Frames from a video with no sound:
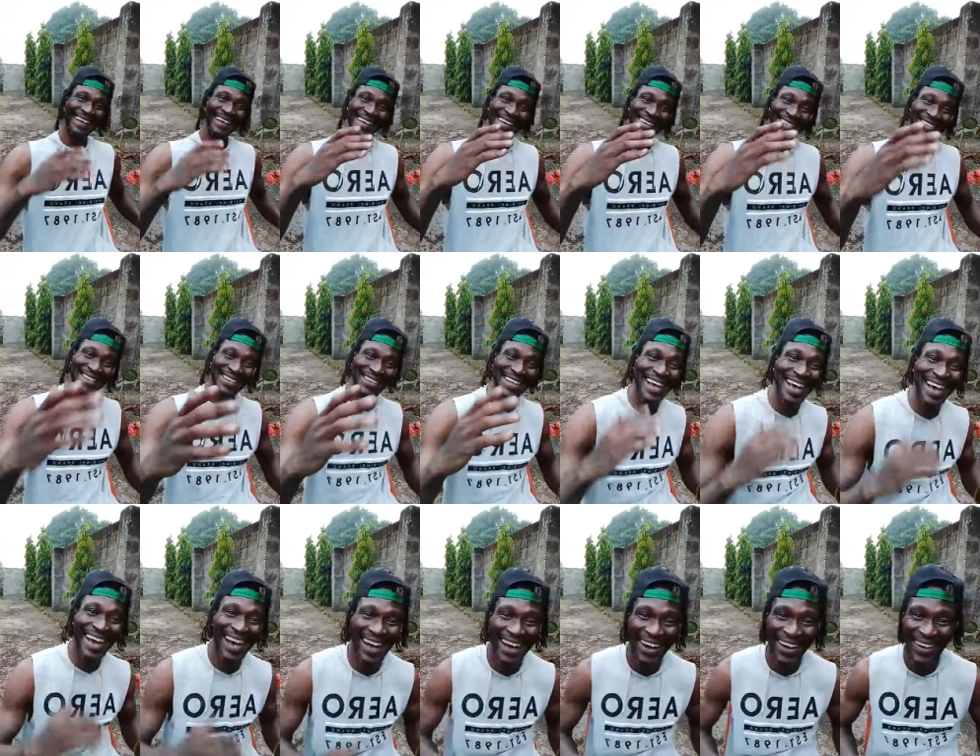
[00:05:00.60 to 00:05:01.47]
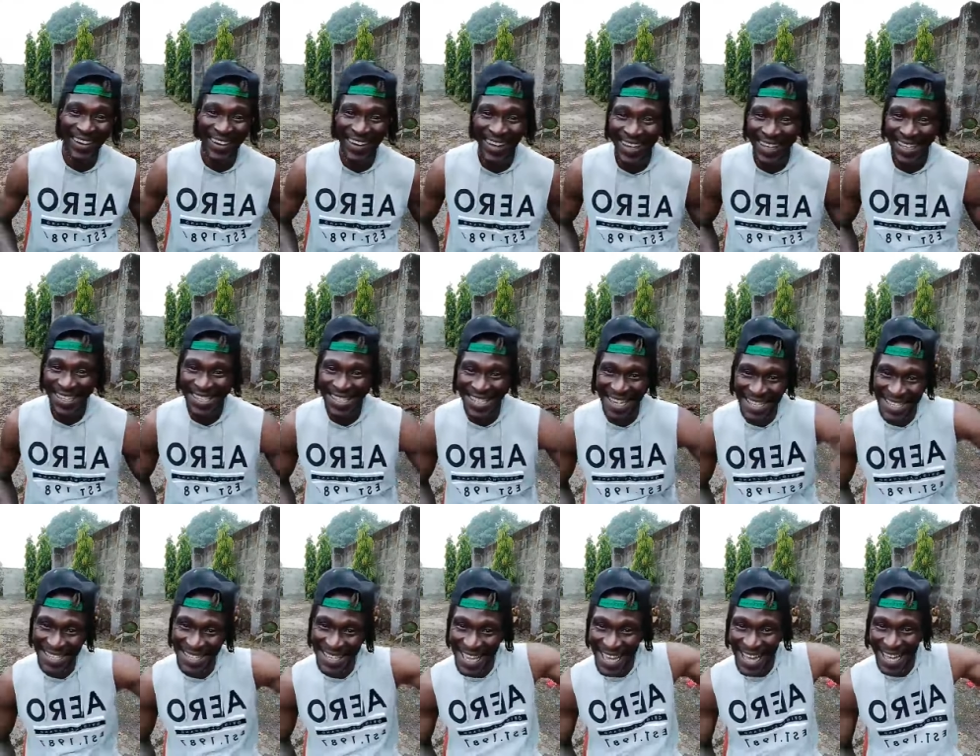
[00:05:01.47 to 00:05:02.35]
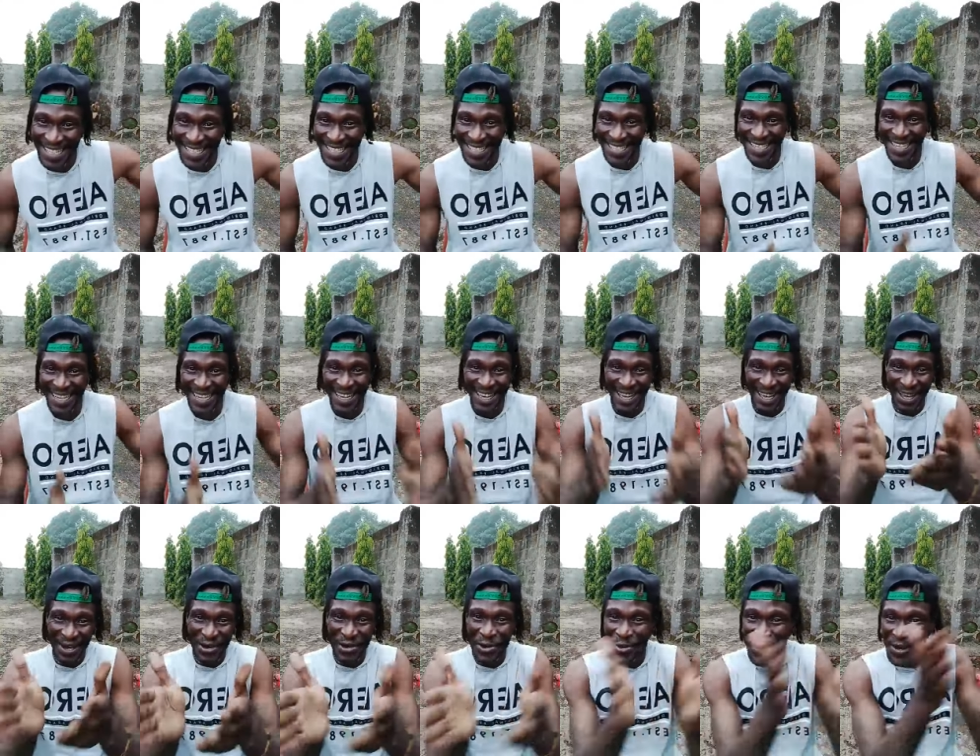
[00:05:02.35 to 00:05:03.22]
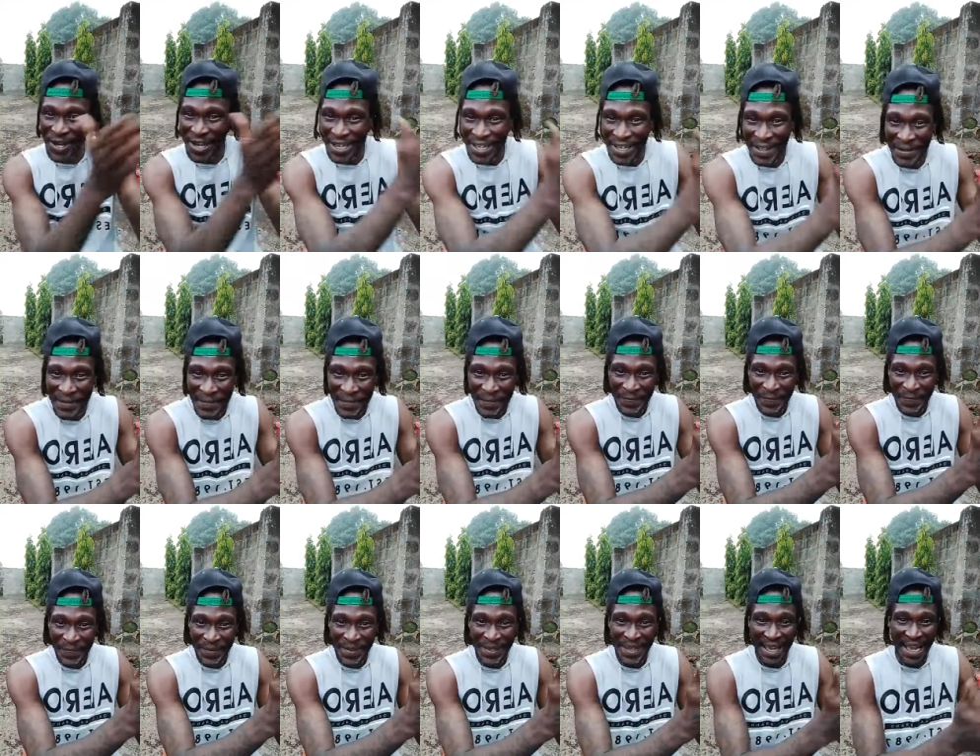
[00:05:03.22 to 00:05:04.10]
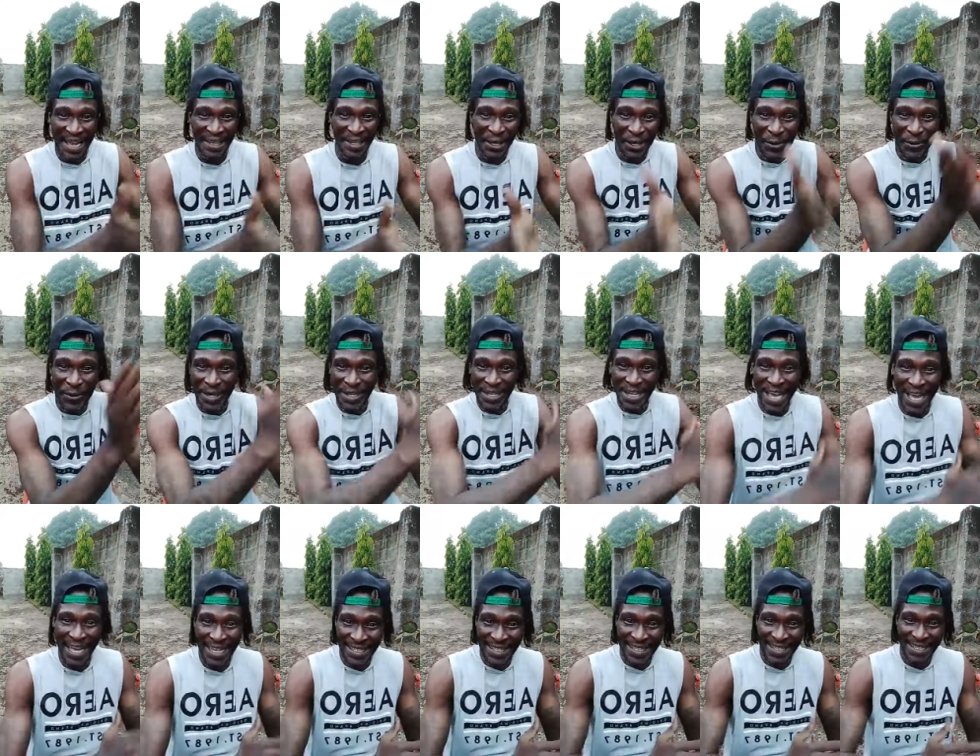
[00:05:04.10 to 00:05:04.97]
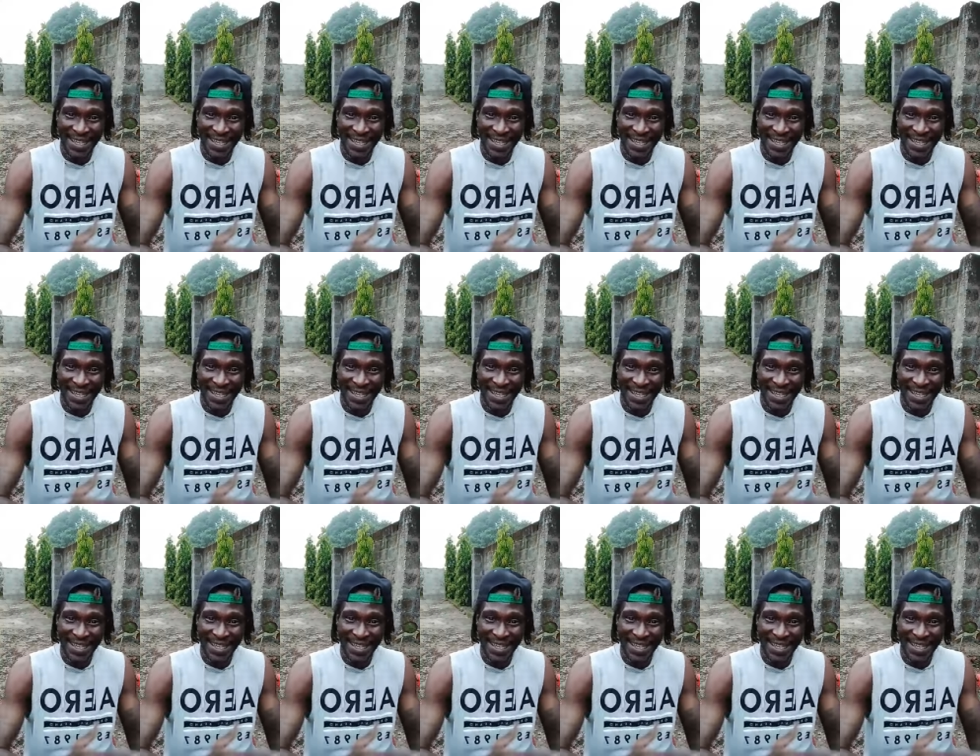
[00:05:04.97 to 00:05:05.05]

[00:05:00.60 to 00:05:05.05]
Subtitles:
So now JC gets in queen, and the queen gets